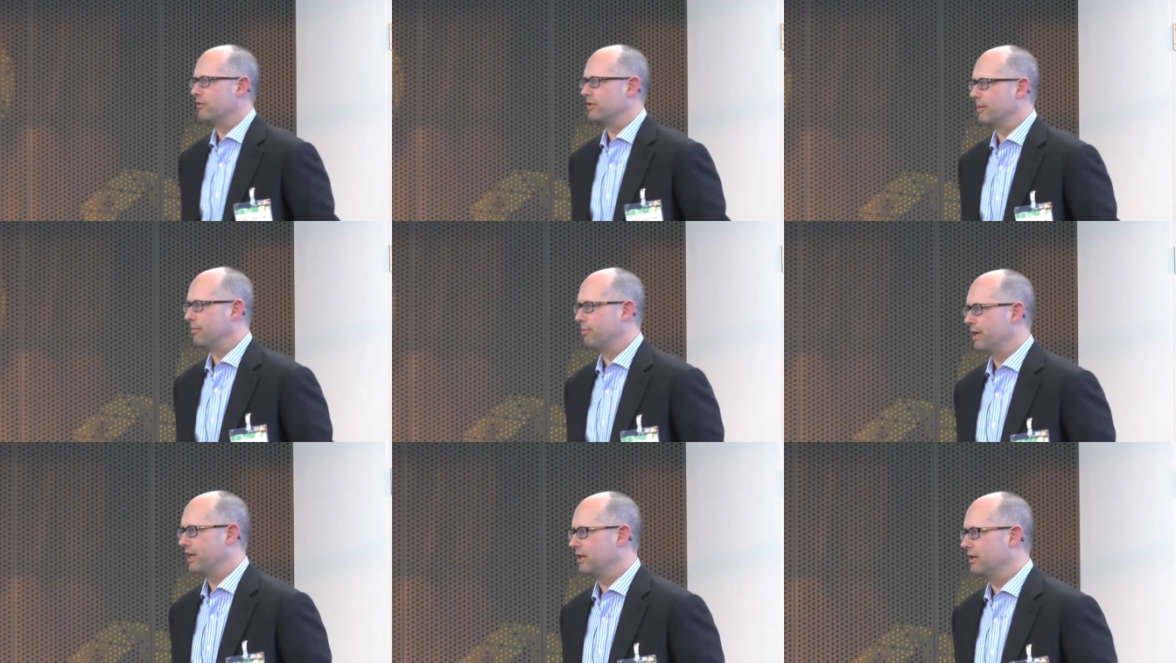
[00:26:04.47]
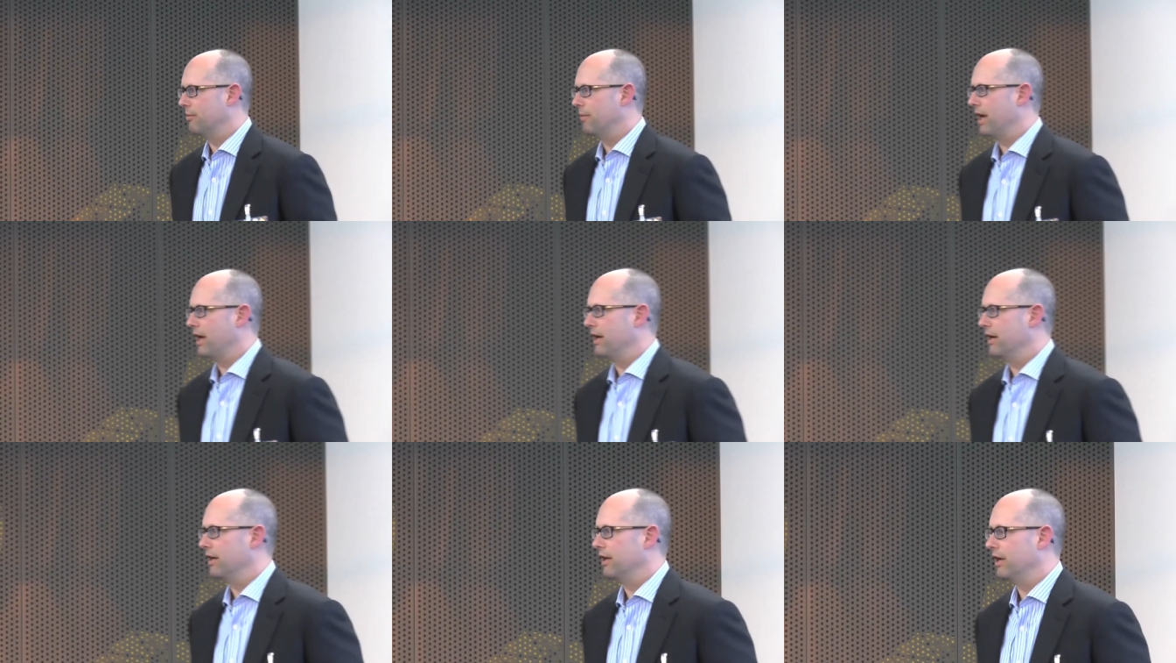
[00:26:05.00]
it was a big
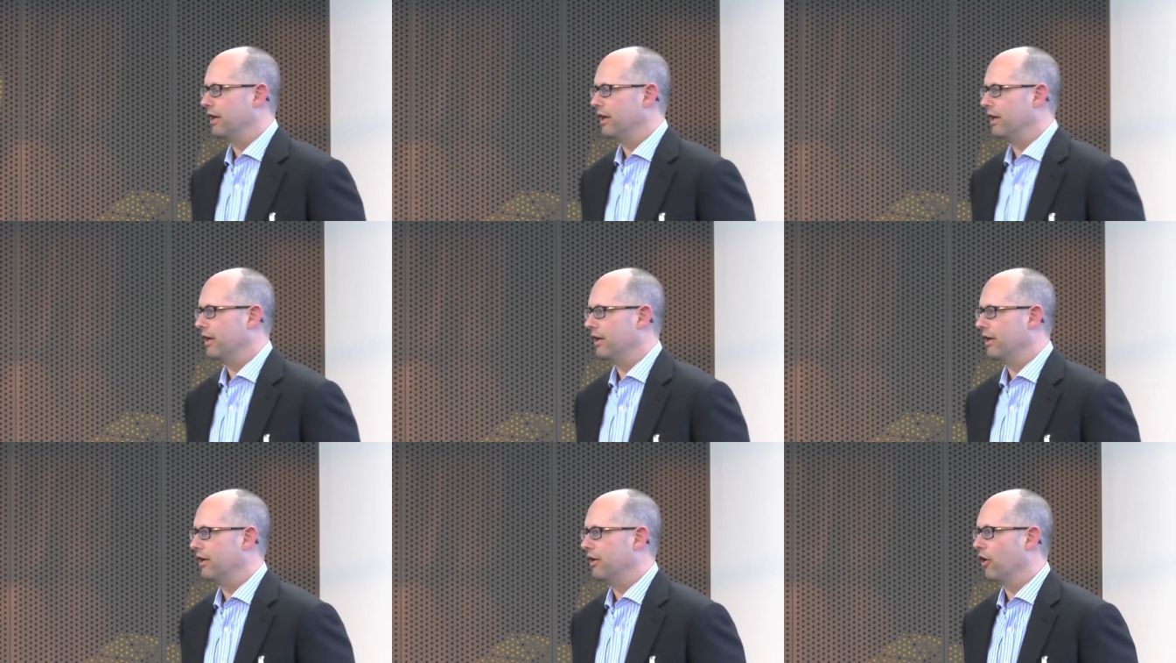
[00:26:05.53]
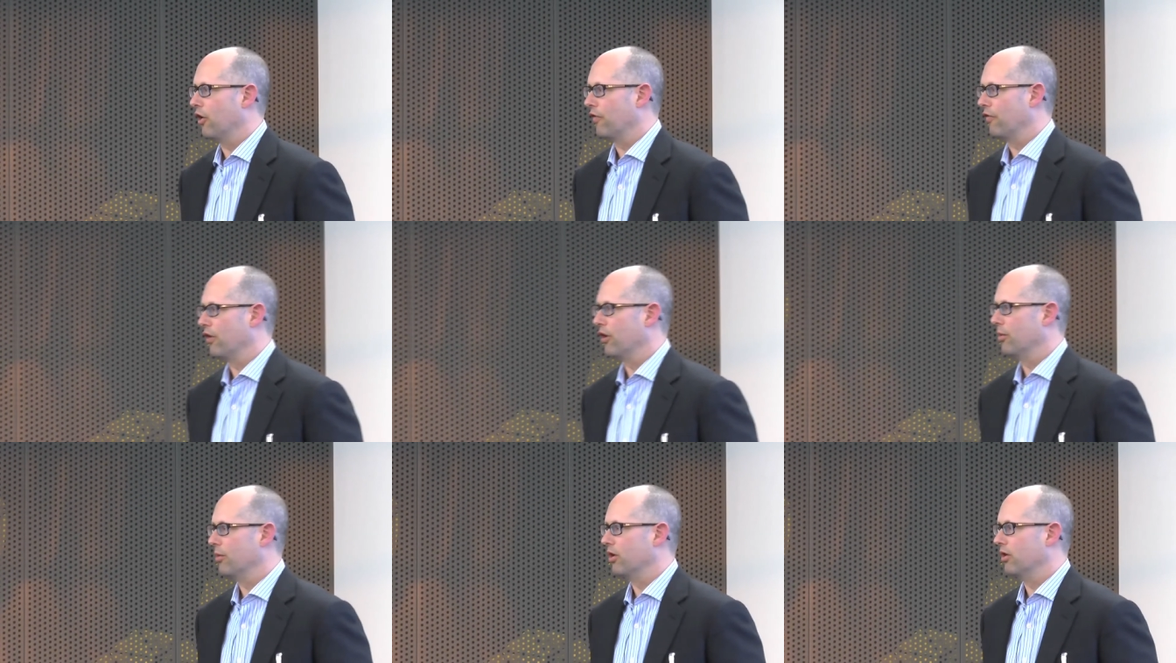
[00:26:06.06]
debate in our
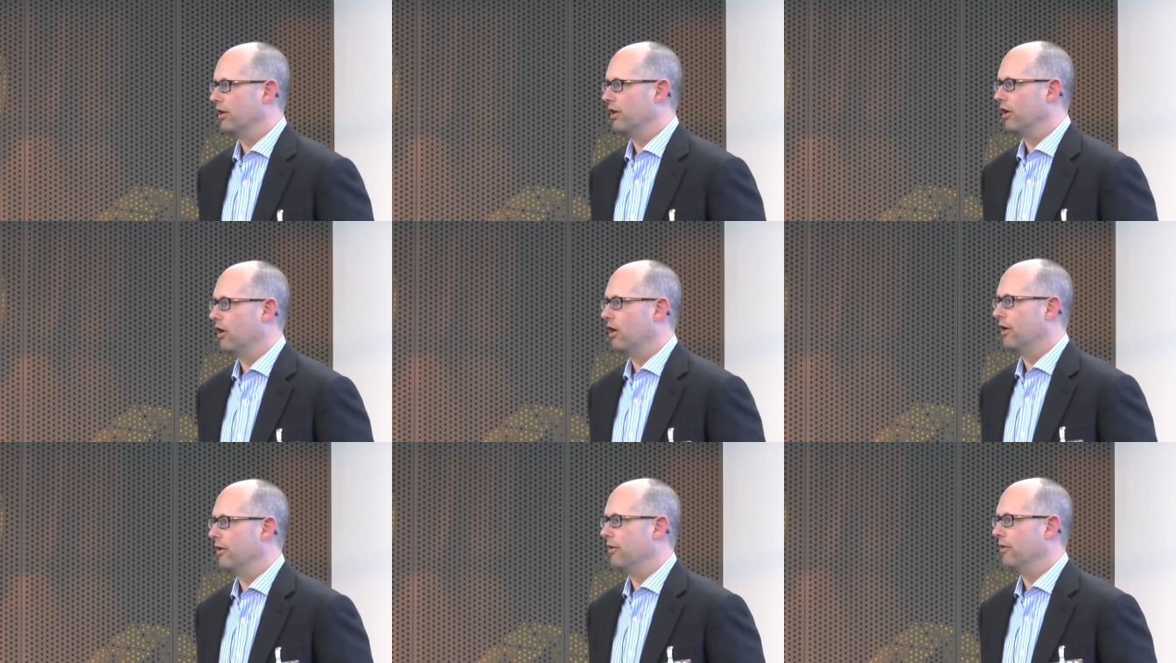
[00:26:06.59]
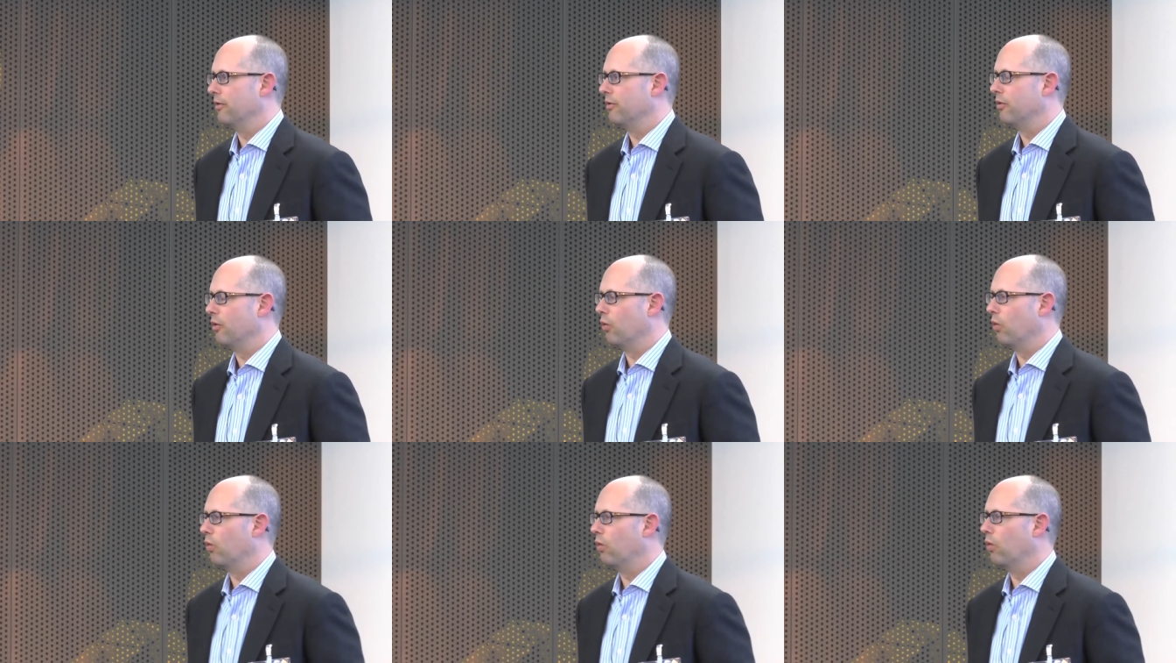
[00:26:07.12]
firm early on
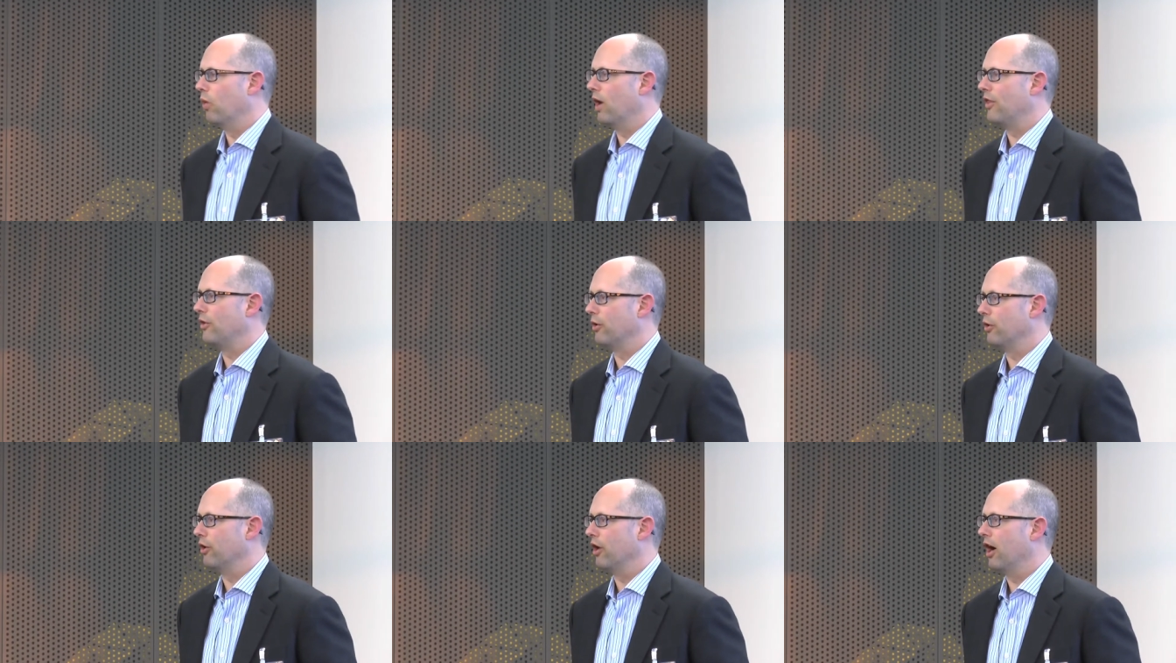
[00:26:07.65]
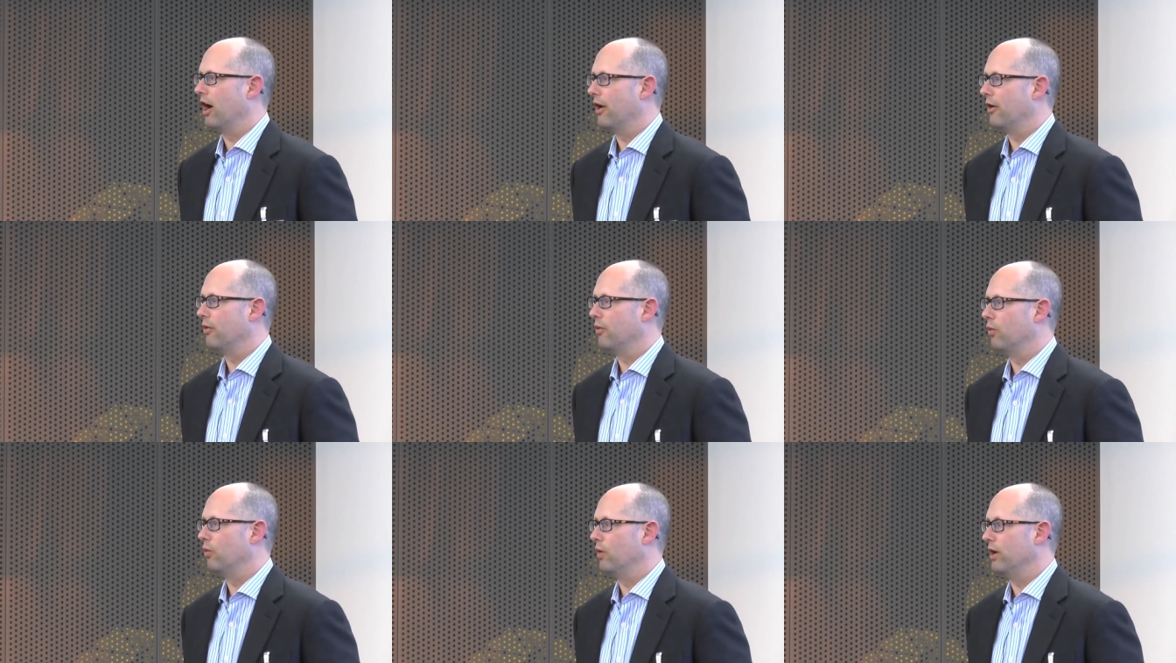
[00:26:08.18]
whether or not